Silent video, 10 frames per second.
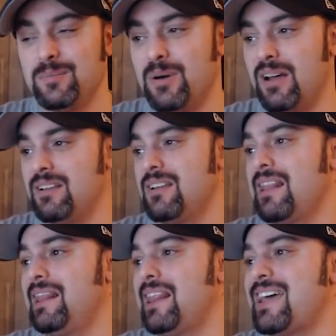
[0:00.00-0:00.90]
But
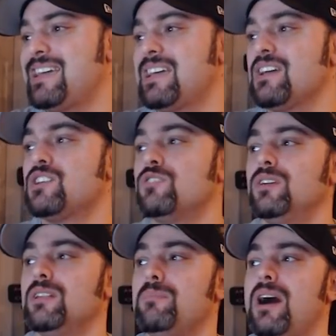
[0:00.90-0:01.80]
like
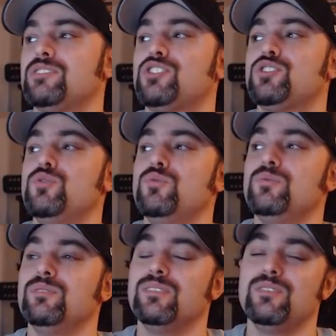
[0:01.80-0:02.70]
Gorilla
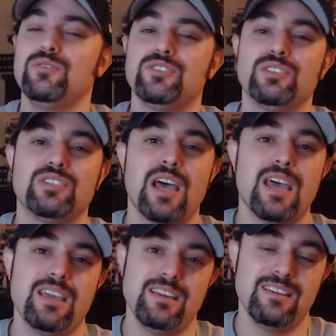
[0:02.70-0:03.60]
Monsoon used to
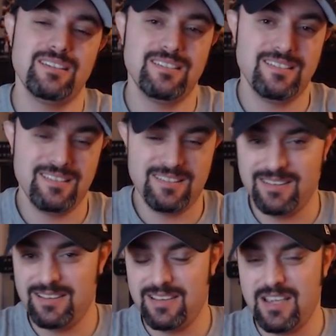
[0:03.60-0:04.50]
say,
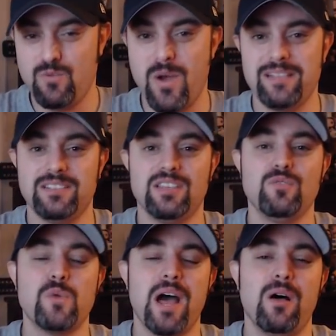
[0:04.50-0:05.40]
he went to
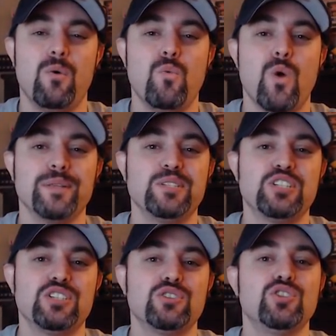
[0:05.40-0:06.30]
the well
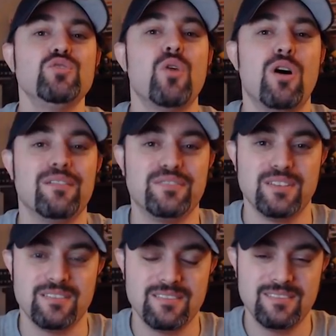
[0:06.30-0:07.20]
once too
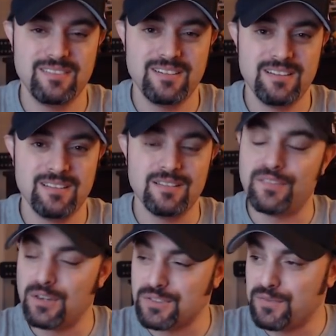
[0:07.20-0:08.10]
often. The
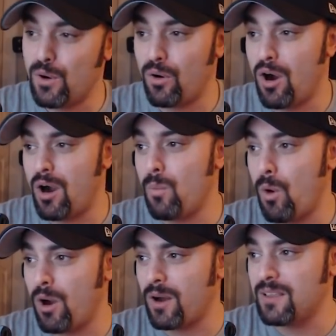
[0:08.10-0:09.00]
first forearm
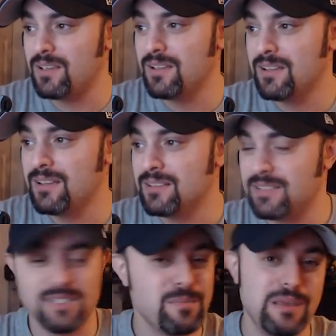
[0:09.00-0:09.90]
worked,
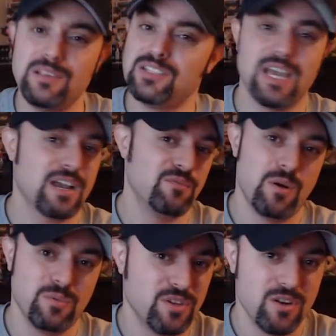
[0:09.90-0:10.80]
doesn't mean the second
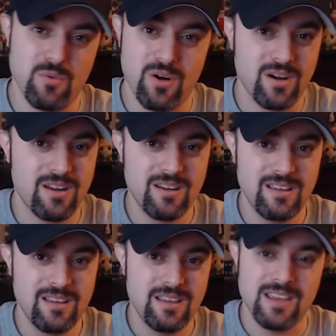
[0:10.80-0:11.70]
one was going to work.
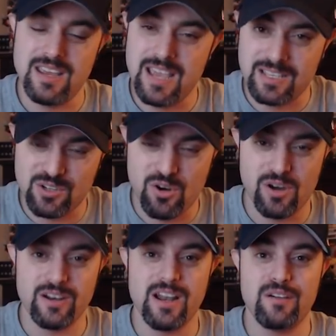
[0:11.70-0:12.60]
He gets
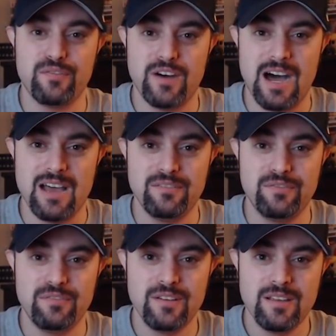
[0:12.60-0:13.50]
caught in an
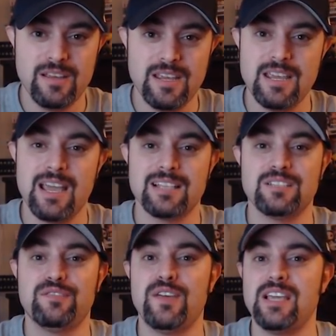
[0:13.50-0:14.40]
F5, he
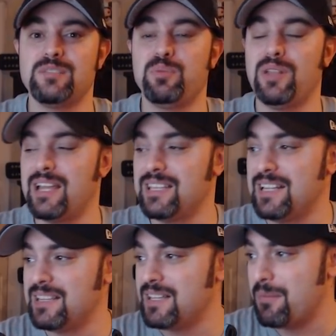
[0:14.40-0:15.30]
gets face planted
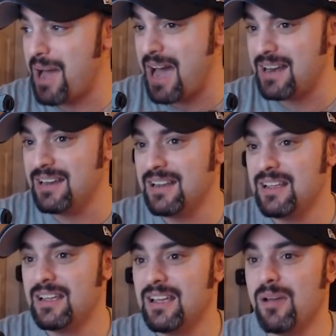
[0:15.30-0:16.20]
into the mat,
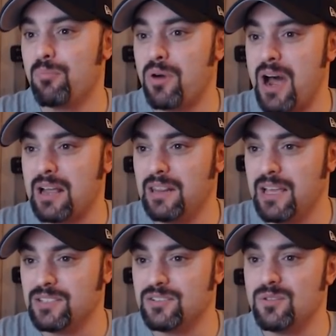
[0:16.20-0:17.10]
and Brock
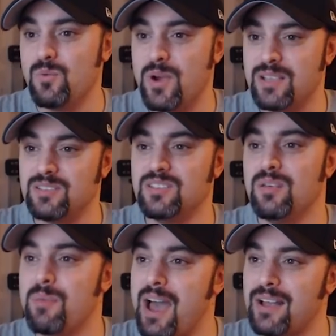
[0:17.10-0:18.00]
Lesnar wins
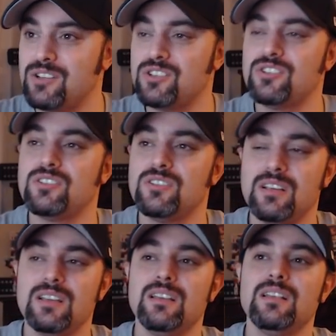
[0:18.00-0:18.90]
the match.
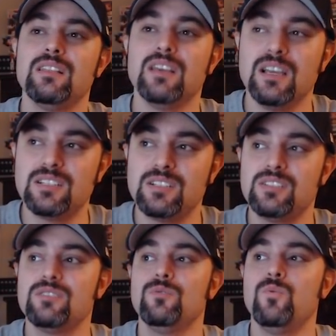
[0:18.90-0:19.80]

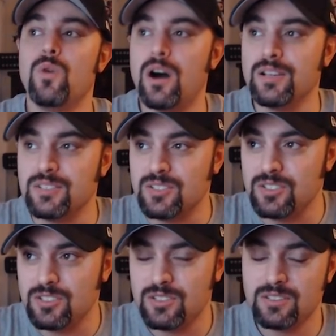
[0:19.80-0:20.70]
This
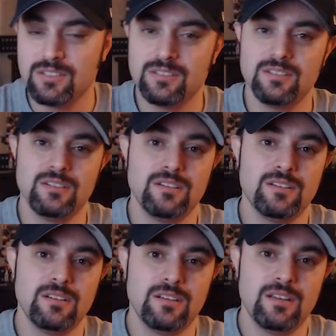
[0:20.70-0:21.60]
was
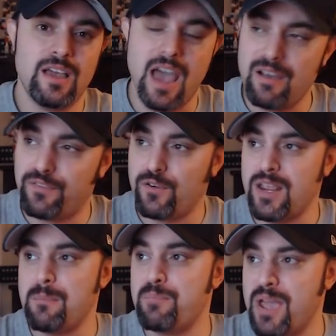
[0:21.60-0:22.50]

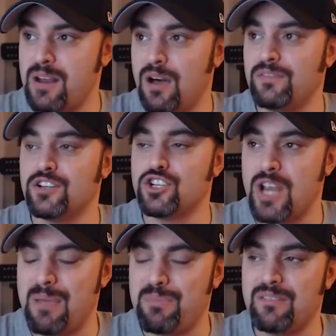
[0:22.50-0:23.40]
every bit of a
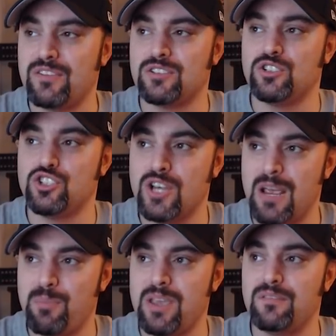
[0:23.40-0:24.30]
champion versus
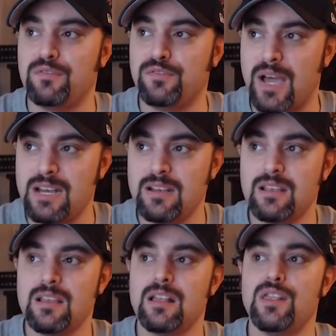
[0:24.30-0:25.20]
champion fight
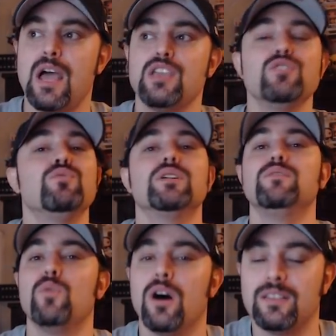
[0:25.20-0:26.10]
that you would
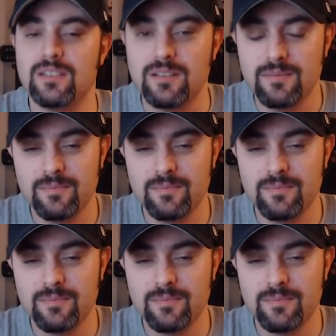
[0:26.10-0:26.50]
have wanted.